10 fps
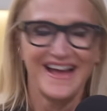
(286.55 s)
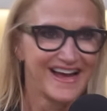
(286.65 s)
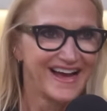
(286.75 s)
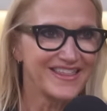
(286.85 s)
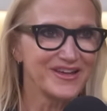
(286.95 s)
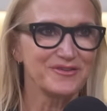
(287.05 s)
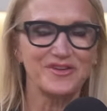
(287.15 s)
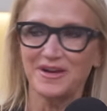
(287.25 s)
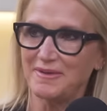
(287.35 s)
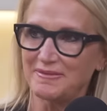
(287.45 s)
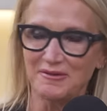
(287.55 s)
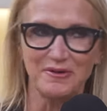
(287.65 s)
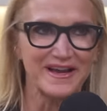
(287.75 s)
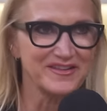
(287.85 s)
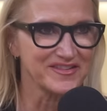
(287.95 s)
For I thought you were talking about my
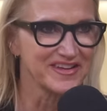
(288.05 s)
waist.